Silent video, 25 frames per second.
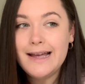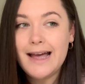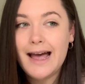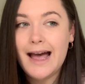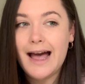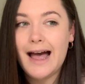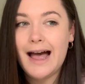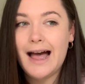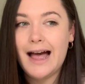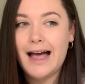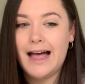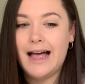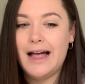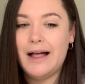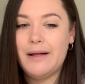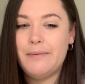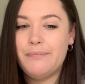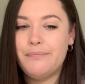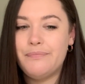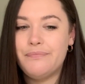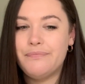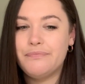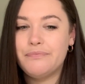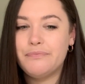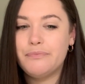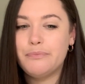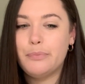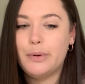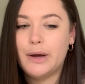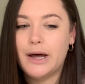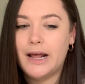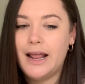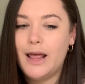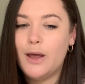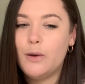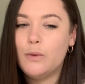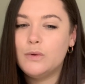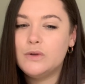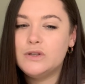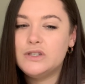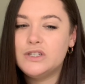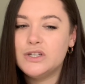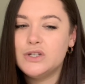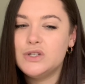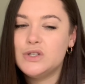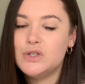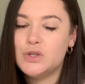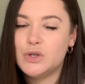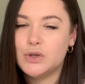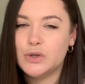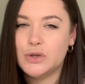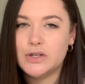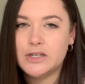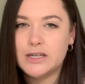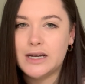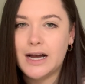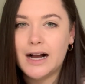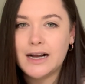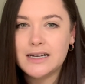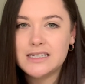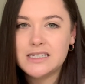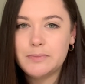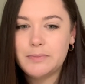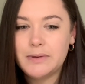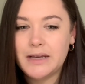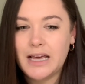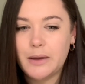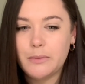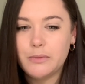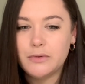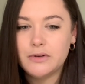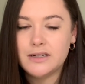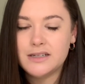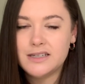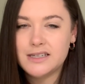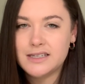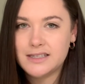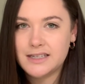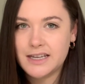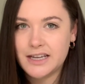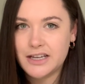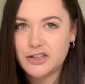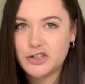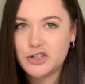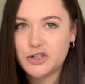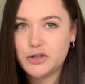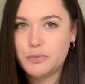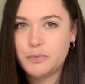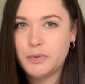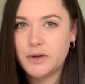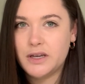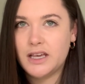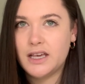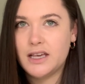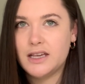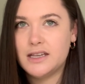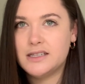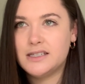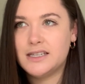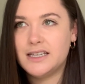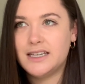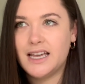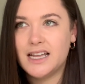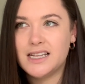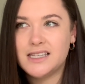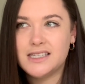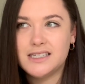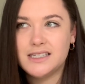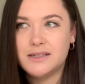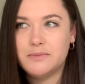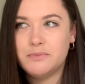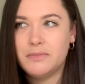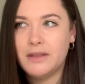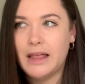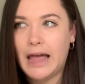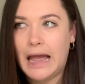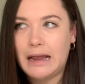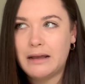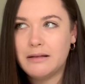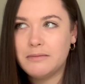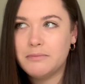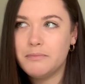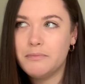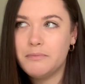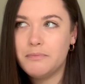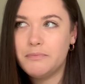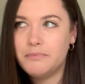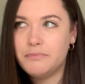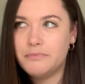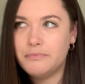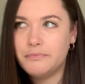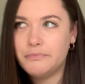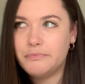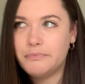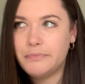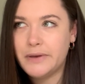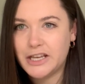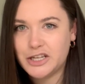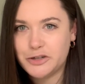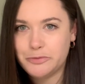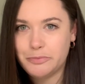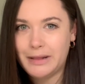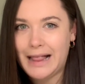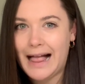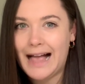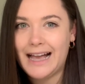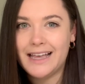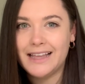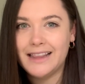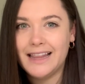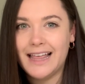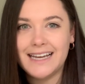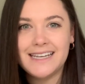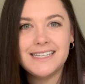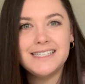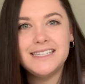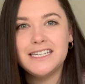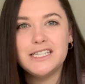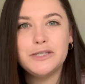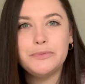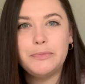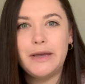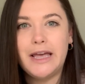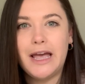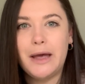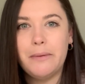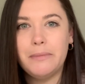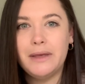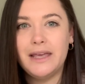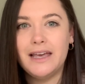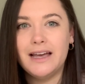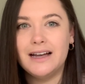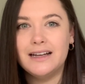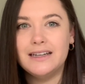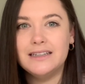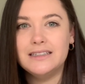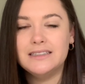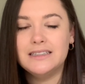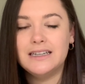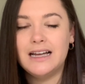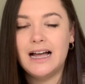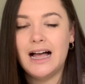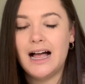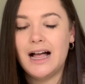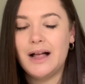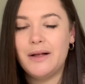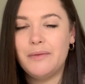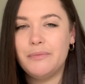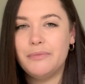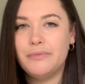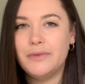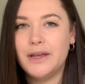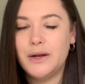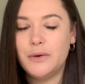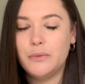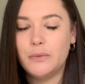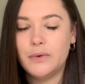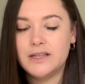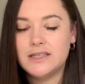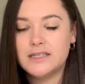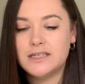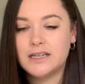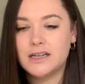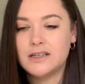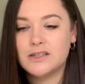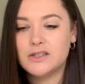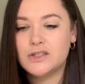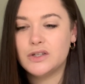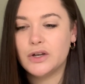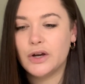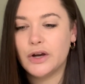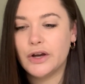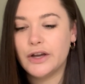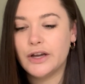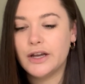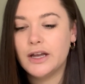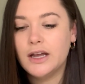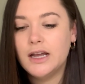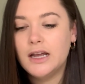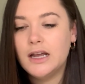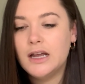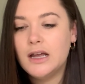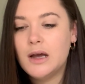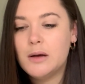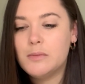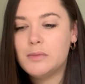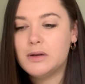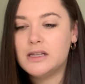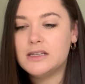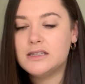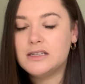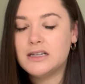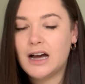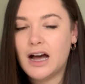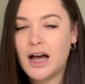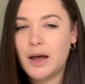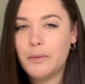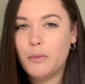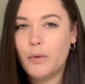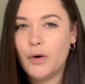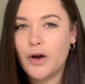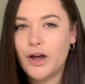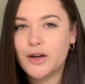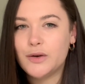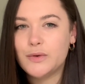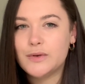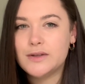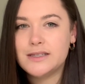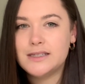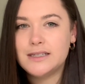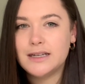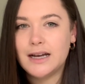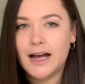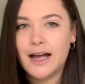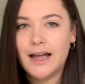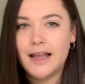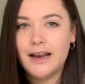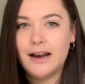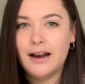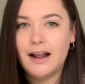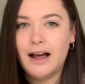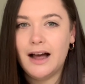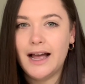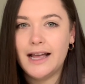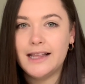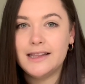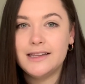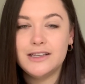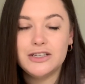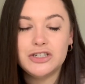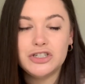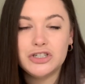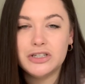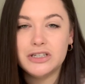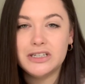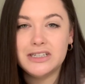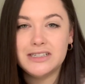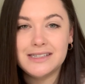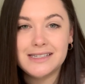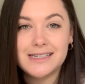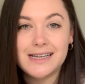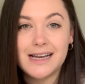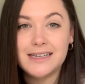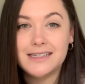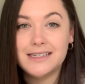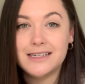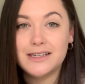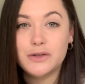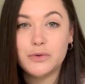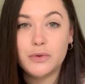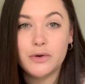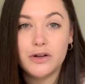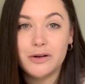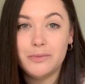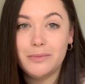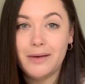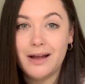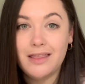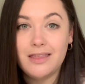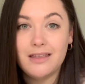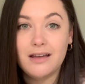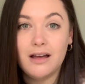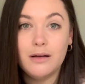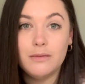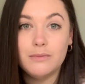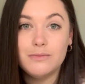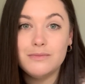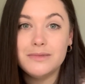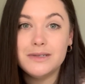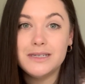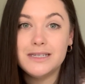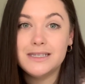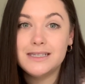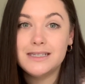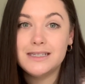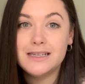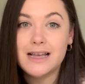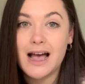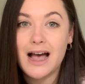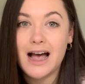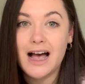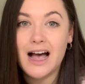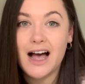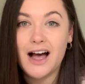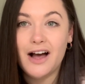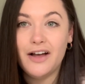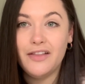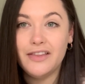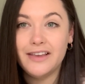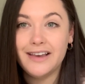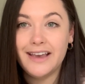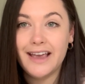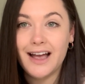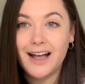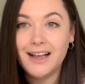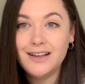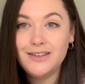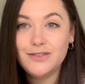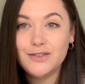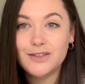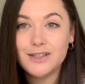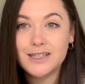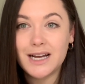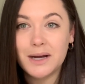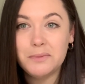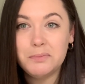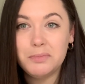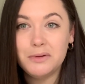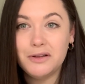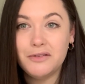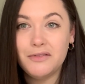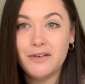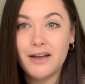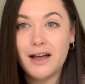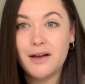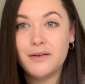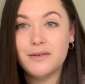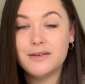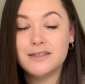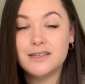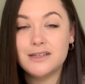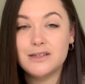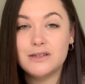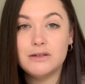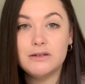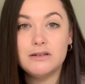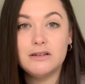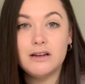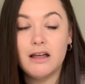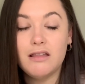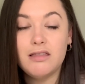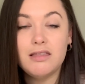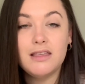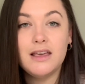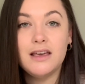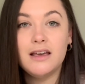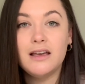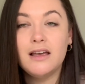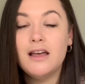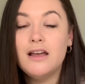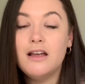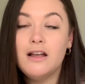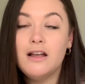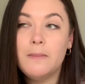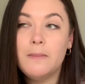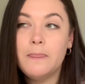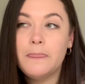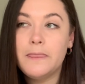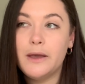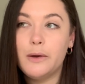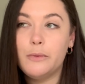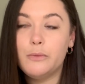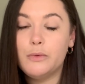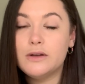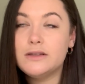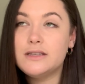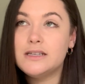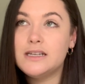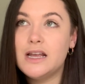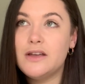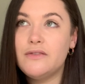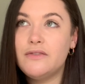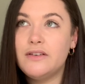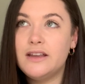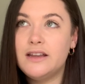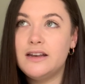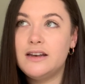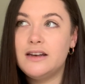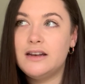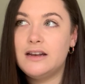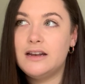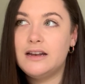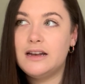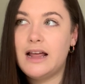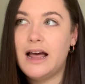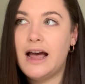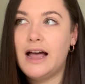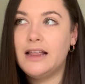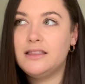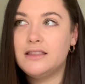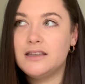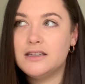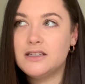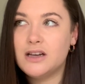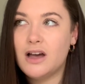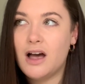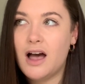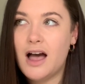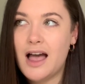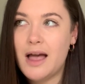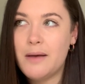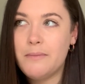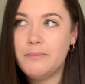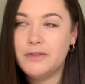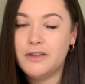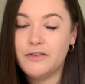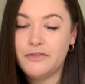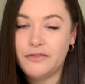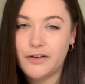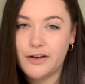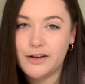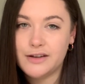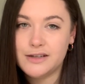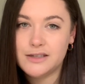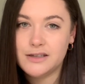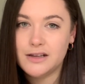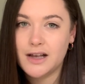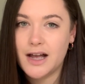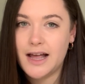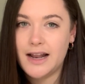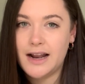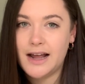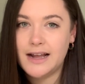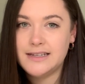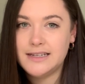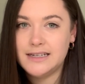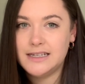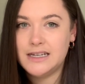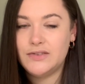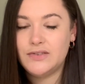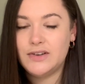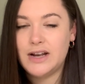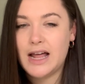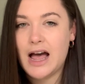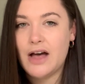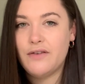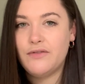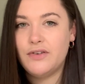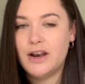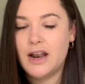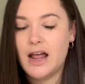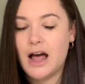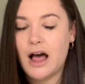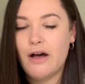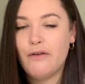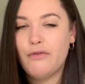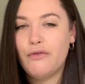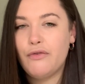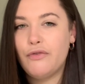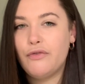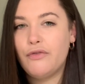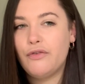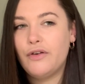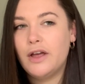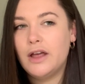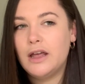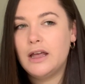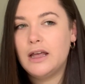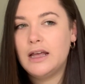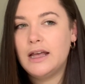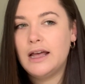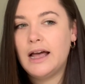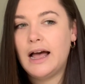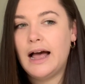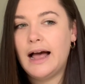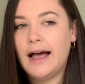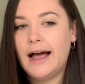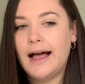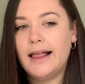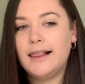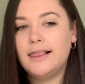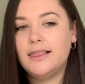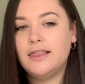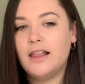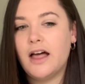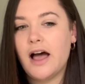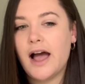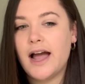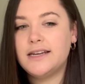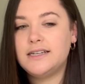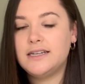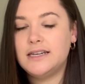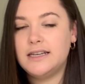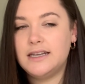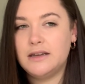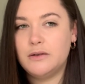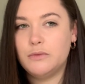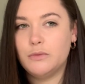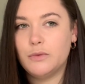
Um, but it was just too dark to be able to stitch because it gets like pitch black at like 6 p.m. here um, in winter. So by the time work was done, I literally just had to twiddle my thumbs uh, on the couch for a couple of hours and do nothing it wasn't even at the time the first night i didn't even have enough uh, lighting